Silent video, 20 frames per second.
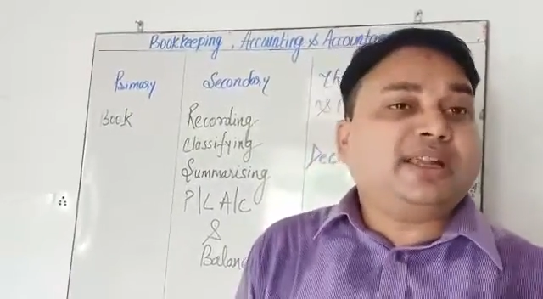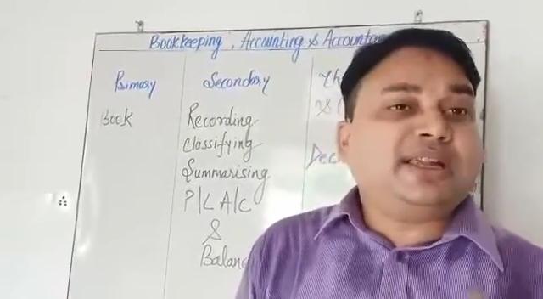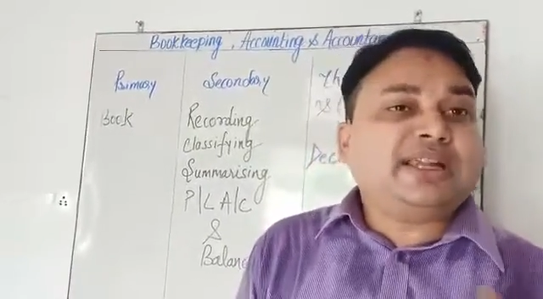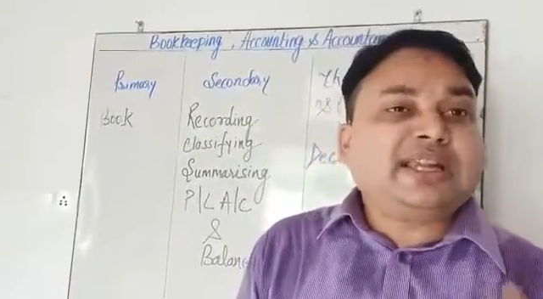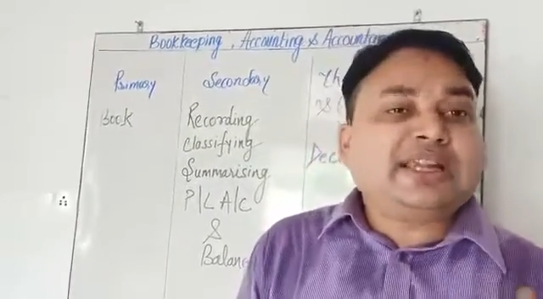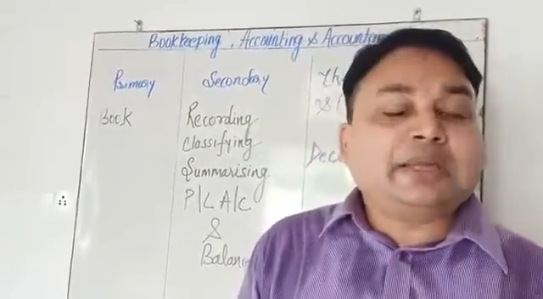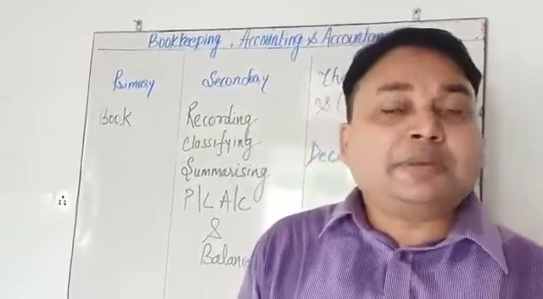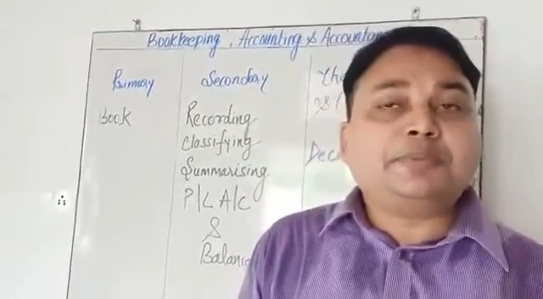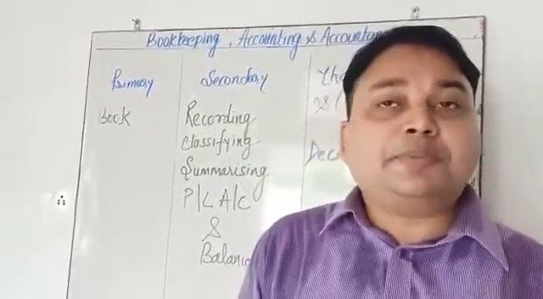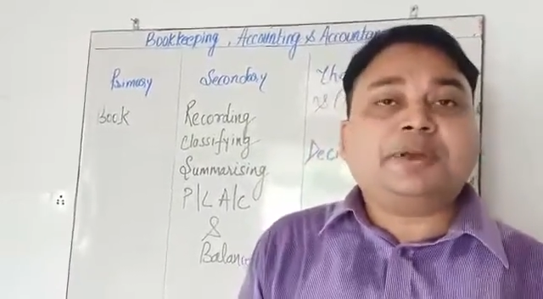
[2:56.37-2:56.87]

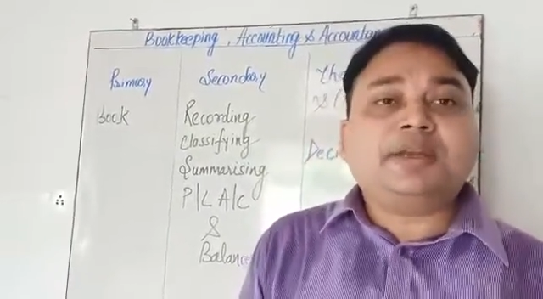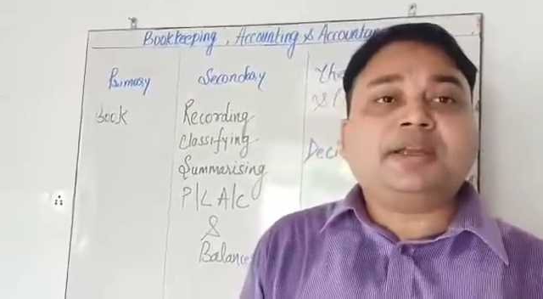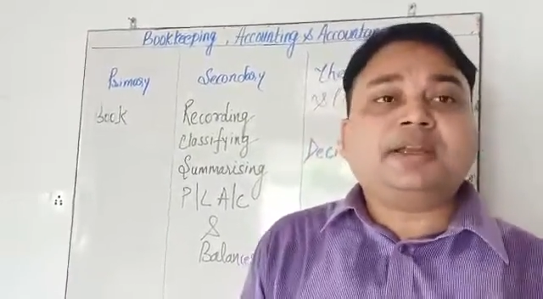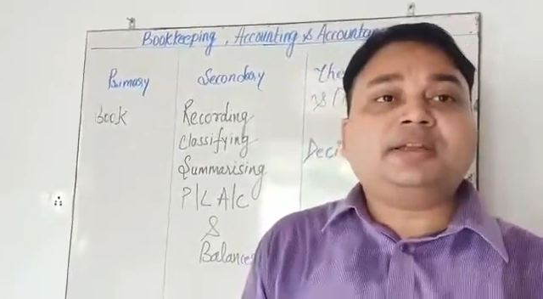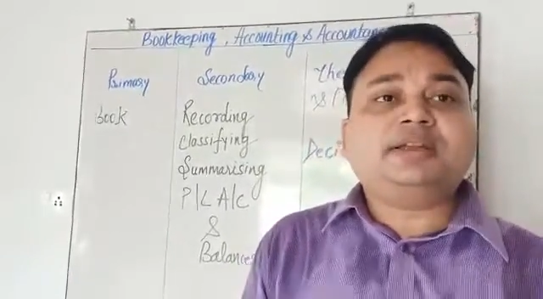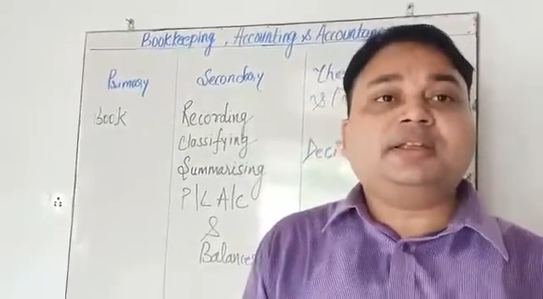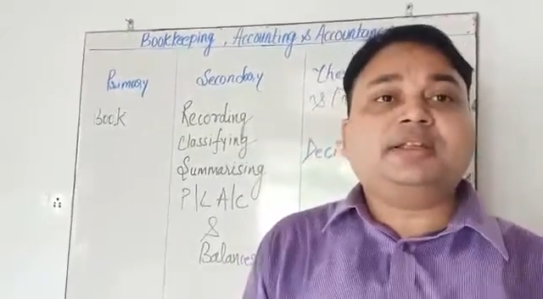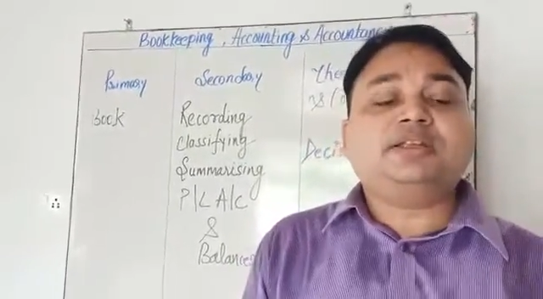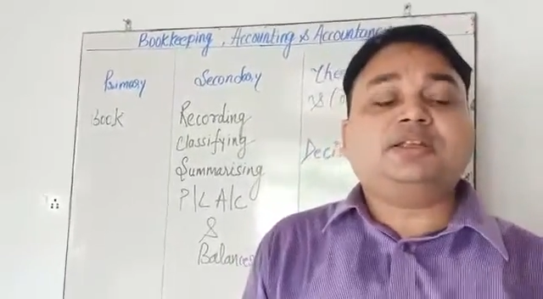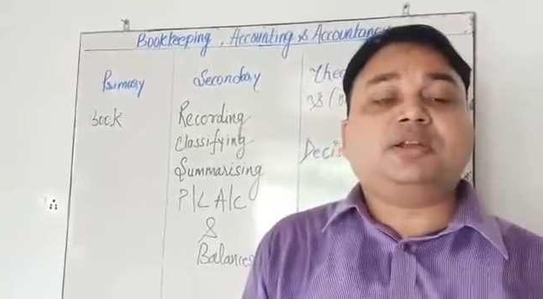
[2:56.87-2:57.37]

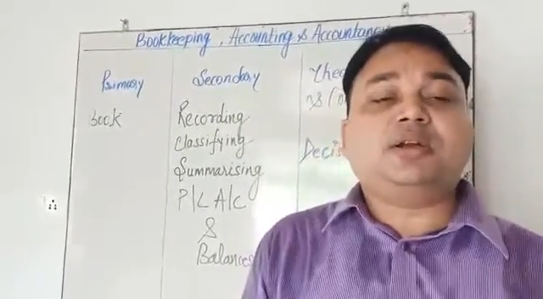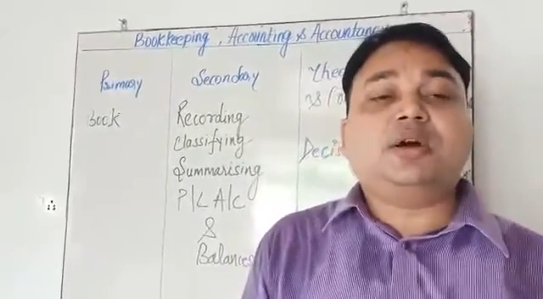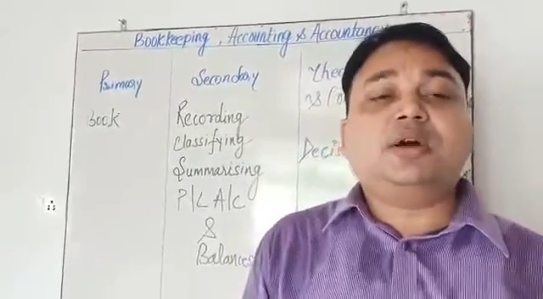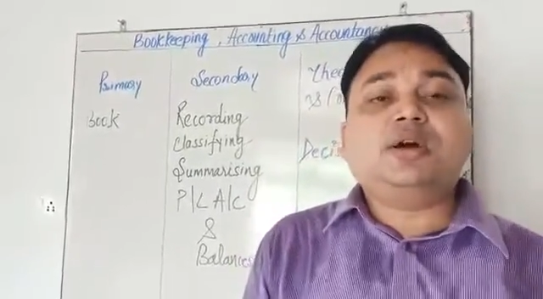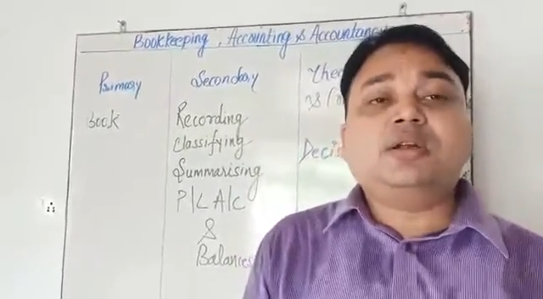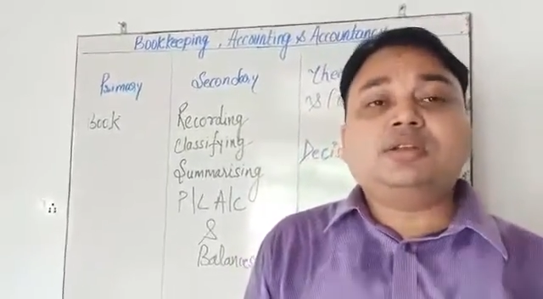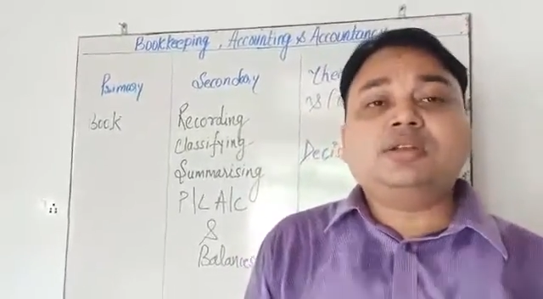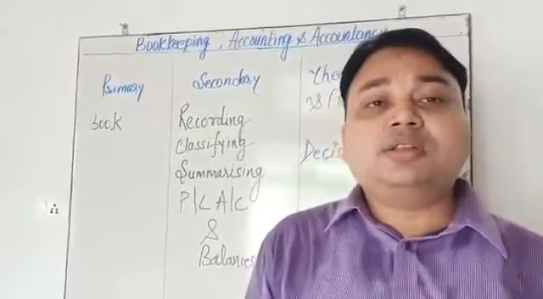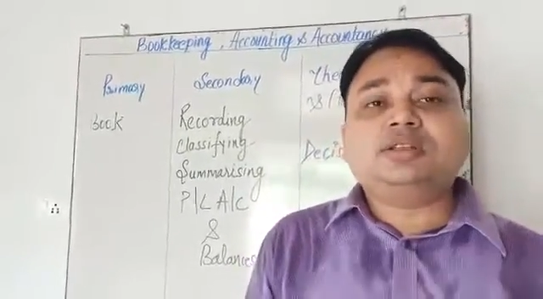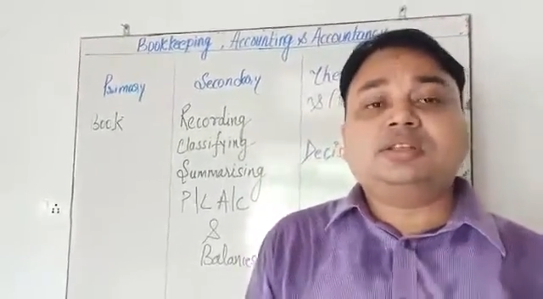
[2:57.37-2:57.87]
interpret this
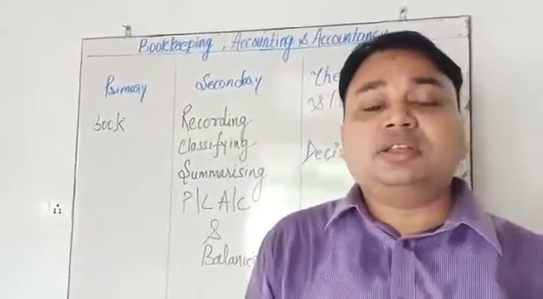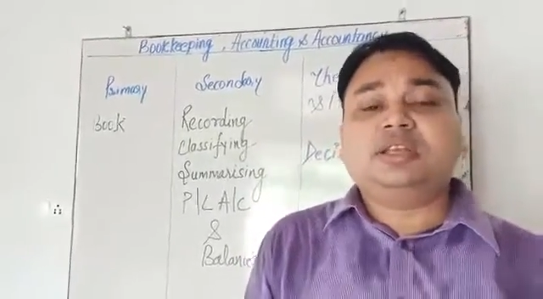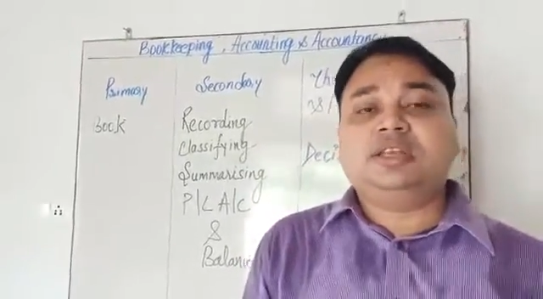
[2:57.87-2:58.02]
all the